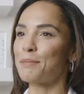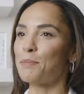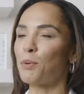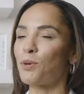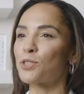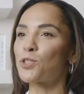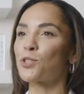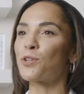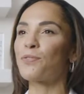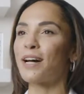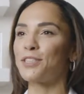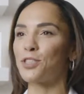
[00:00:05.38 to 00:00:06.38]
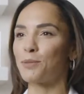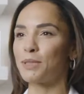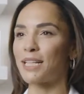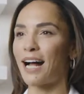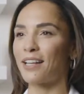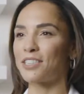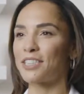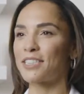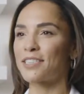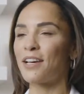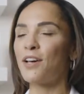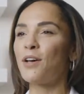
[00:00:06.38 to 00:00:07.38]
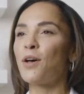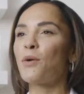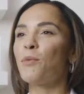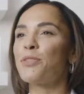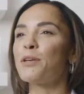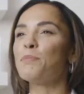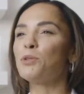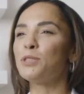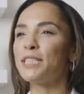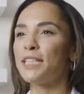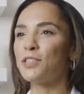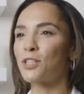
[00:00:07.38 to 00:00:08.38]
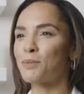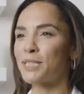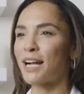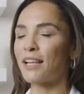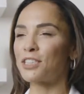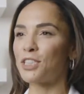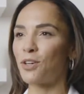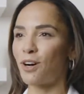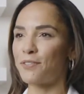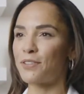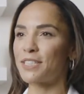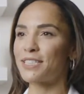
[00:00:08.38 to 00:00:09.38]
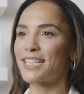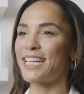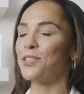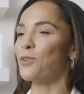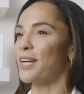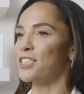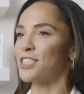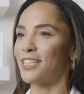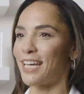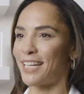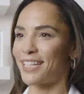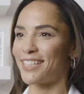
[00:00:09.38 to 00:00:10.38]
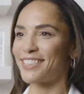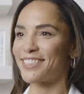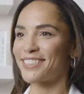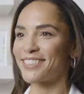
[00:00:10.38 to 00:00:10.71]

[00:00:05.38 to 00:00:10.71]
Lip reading: I'm a board-certified dermatologist with a boutique dermatology office in Greenwich, Connecticut.